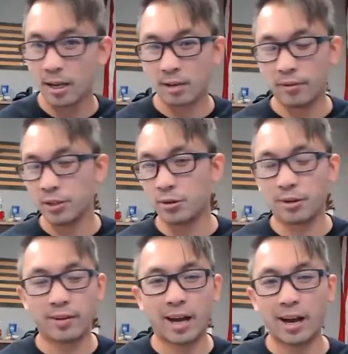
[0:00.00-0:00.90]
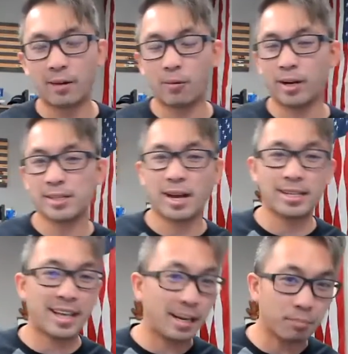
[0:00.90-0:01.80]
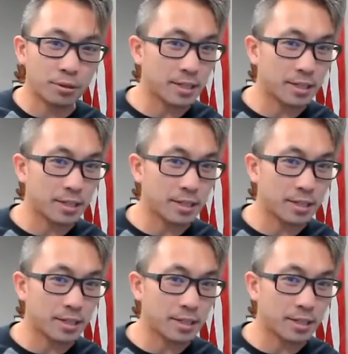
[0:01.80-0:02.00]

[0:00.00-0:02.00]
Conventional even high, went as high as 8%.